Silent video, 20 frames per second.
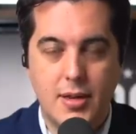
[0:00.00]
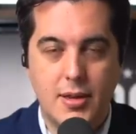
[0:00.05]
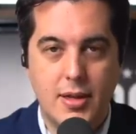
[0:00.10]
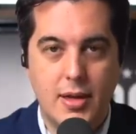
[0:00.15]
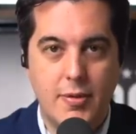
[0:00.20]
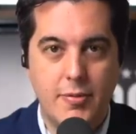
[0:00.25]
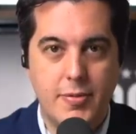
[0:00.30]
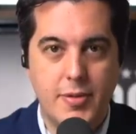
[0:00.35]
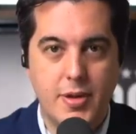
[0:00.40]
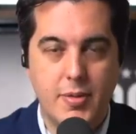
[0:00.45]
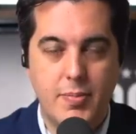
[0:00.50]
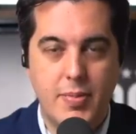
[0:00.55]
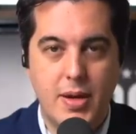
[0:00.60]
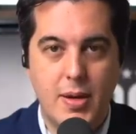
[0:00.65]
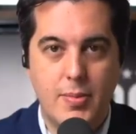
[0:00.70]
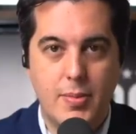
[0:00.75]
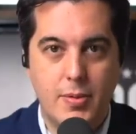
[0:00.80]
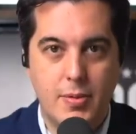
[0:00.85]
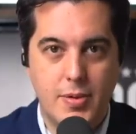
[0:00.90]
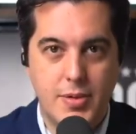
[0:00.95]
love for the
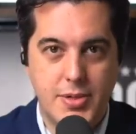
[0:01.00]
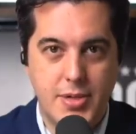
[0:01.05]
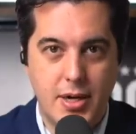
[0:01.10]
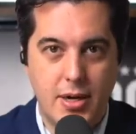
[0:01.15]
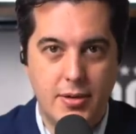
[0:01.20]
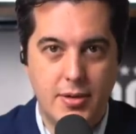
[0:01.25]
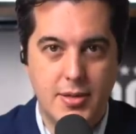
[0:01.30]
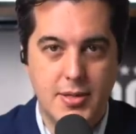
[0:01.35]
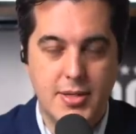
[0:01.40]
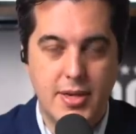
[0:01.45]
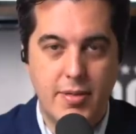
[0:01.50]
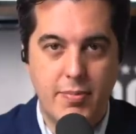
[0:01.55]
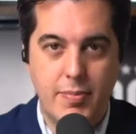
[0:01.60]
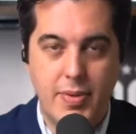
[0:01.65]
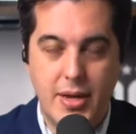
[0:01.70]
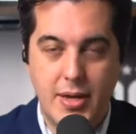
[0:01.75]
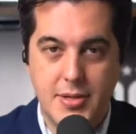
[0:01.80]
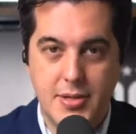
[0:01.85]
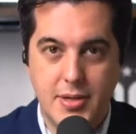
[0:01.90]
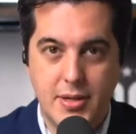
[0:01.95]
people who share the same
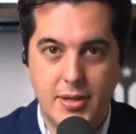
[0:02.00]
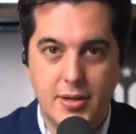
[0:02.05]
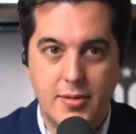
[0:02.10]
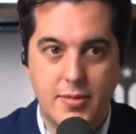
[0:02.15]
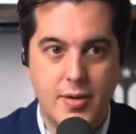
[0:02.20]
basic,